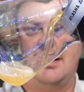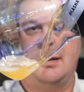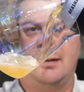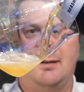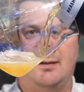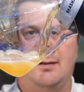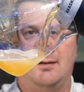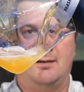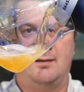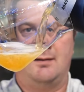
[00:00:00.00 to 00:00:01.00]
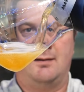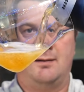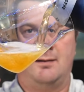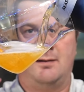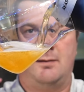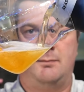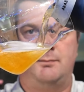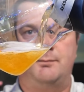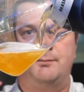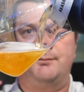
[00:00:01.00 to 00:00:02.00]

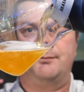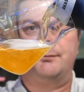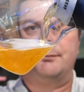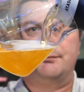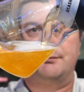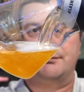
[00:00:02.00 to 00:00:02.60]
[no speech]